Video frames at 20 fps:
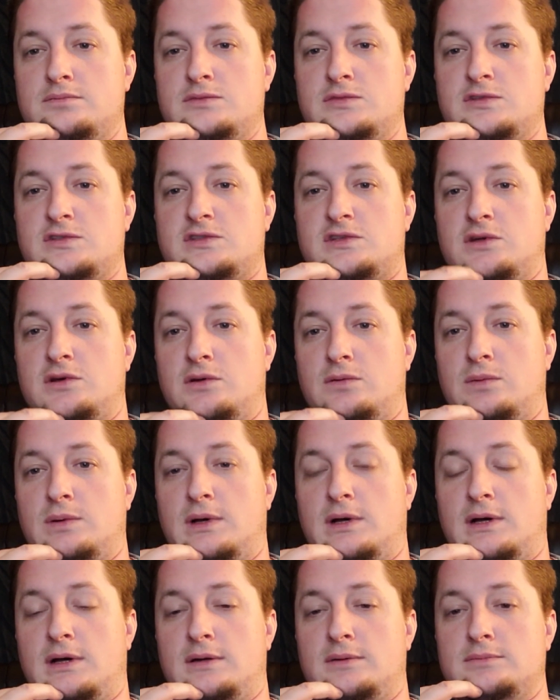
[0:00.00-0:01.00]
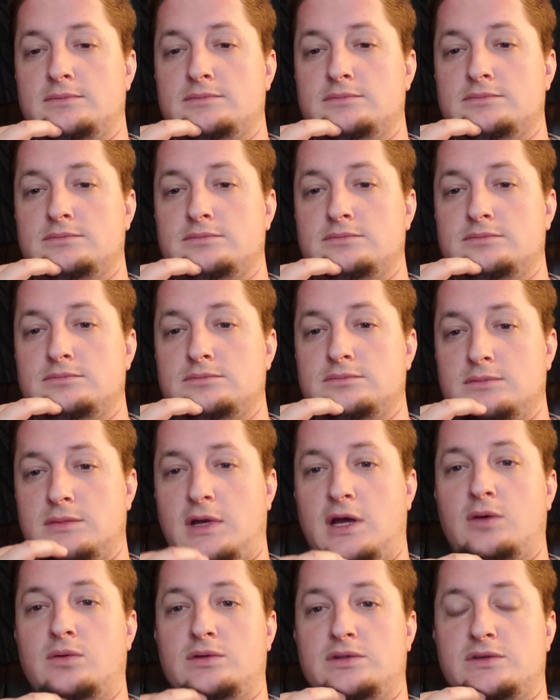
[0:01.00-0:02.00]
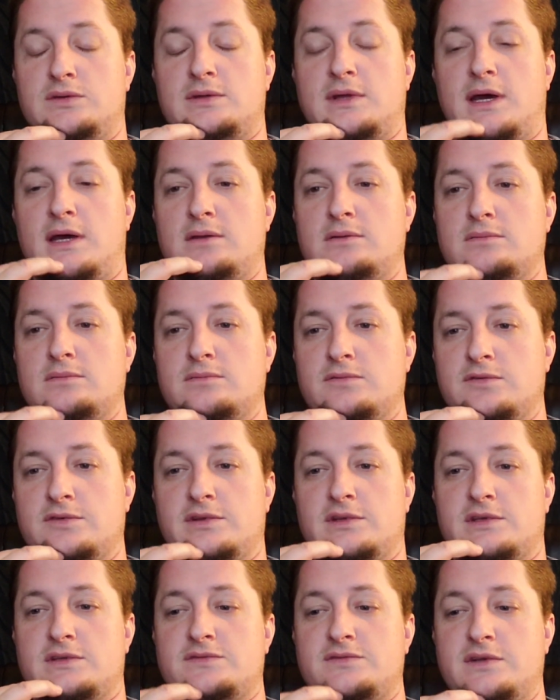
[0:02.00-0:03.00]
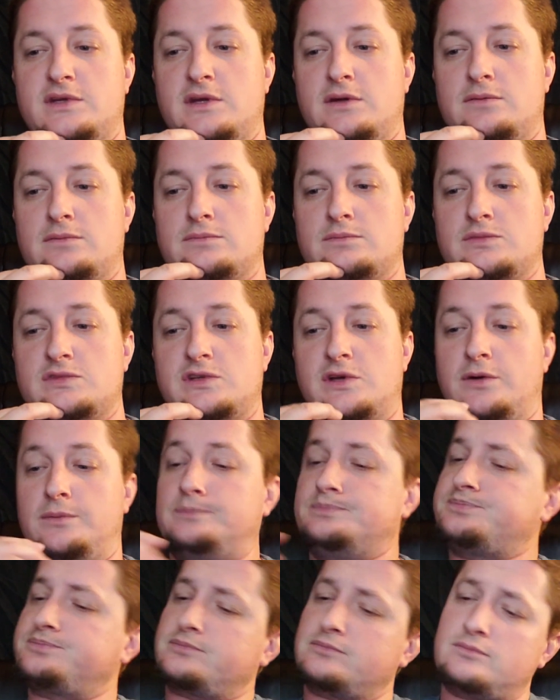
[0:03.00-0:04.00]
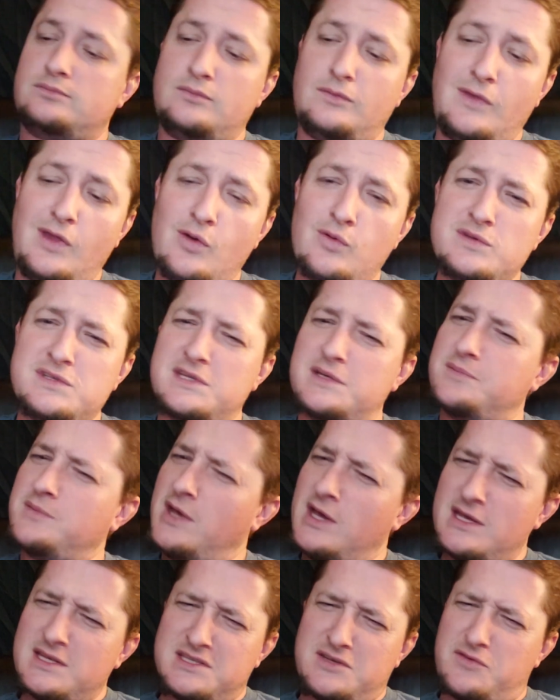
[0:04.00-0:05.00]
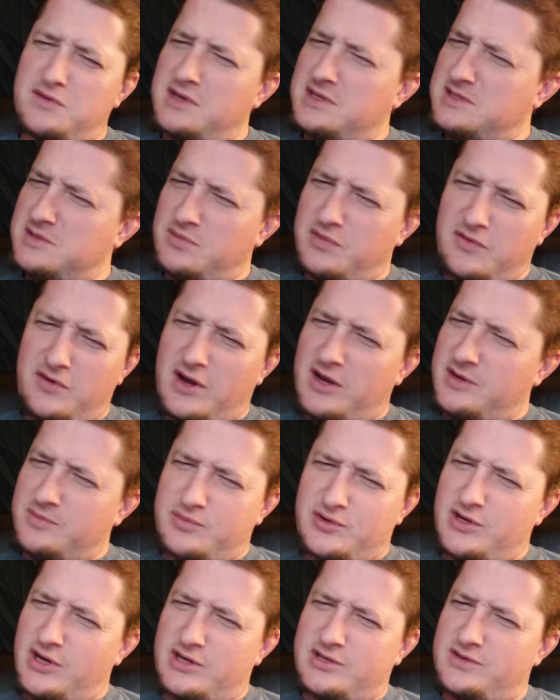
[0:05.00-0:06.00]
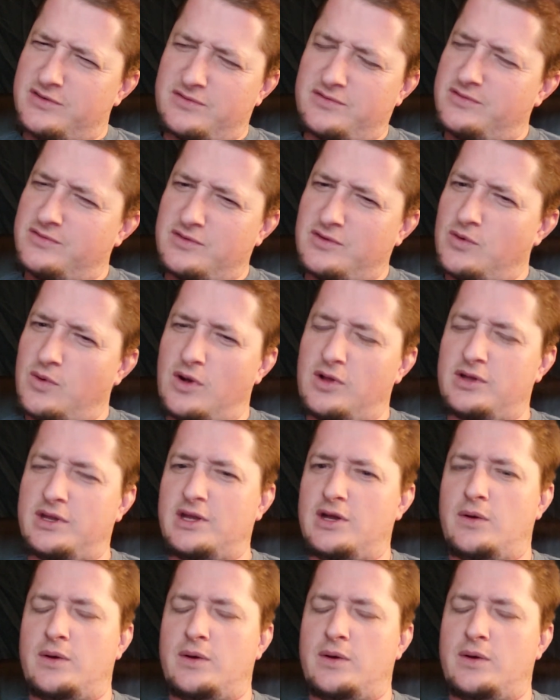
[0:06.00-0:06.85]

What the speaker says: So I will do that for this video. So we'll see if we can get some production quality